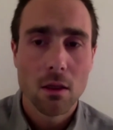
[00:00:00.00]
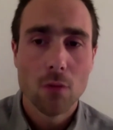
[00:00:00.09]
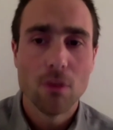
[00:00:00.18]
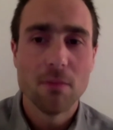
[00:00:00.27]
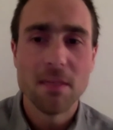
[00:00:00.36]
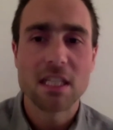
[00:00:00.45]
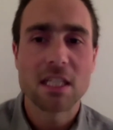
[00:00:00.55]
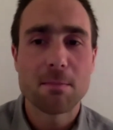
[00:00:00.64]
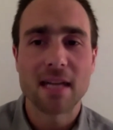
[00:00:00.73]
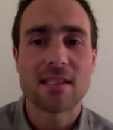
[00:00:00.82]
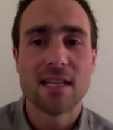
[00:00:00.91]
would be
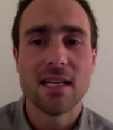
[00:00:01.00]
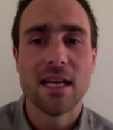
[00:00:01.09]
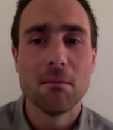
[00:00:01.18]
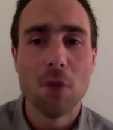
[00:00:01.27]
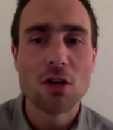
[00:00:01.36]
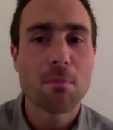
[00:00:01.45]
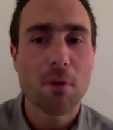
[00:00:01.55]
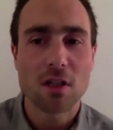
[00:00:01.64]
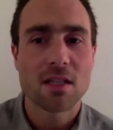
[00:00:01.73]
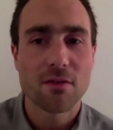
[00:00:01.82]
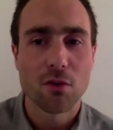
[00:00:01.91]
expected in most
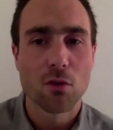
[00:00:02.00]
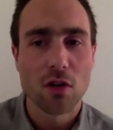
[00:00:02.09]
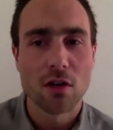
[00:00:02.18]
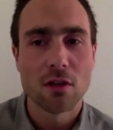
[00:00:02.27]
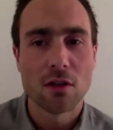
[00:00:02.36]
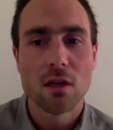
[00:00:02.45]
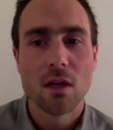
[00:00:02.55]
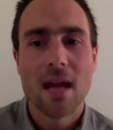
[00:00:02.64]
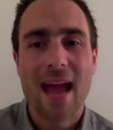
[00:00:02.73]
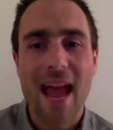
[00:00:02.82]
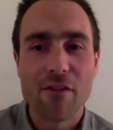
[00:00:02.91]
parts of the world
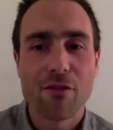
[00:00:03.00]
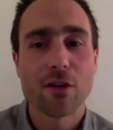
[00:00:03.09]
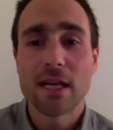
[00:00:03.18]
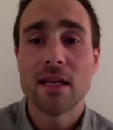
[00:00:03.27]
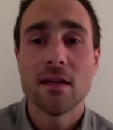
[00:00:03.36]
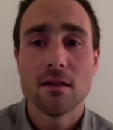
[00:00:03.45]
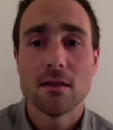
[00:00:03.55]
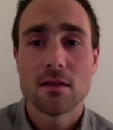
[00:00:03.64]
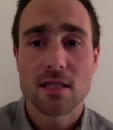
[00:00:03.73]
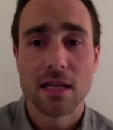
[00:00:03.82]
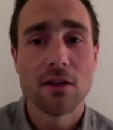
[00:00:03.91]
every
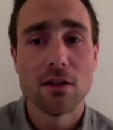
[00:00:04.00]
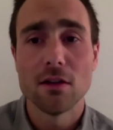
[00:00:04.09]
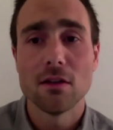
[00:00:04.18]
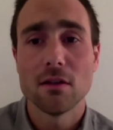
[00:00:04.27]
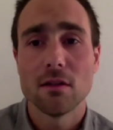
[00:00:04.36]
single